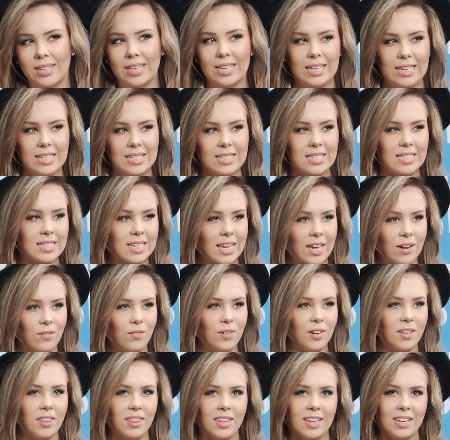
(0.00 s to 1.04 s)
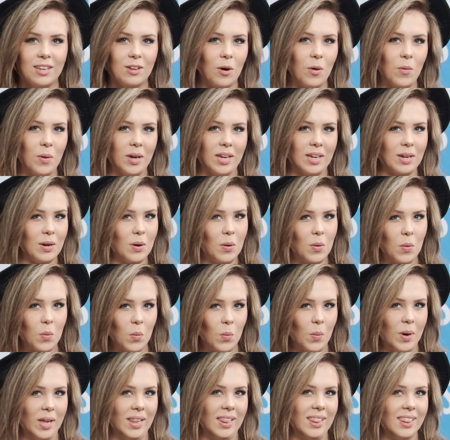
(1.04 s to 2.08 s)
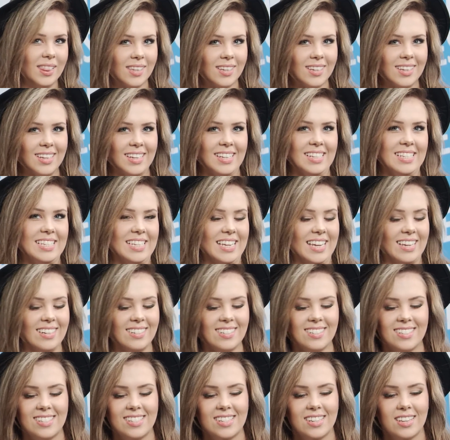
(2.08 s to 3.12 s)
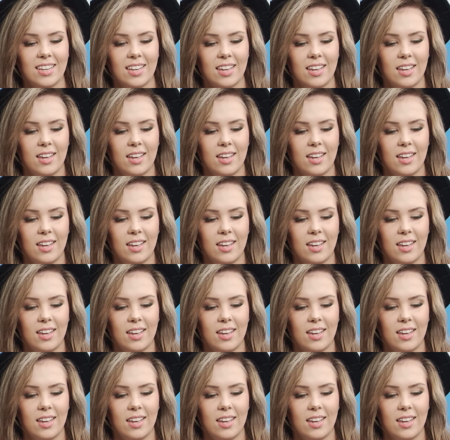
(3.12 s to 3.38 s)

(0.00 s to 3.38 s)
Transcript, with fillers: is everything going well in the end?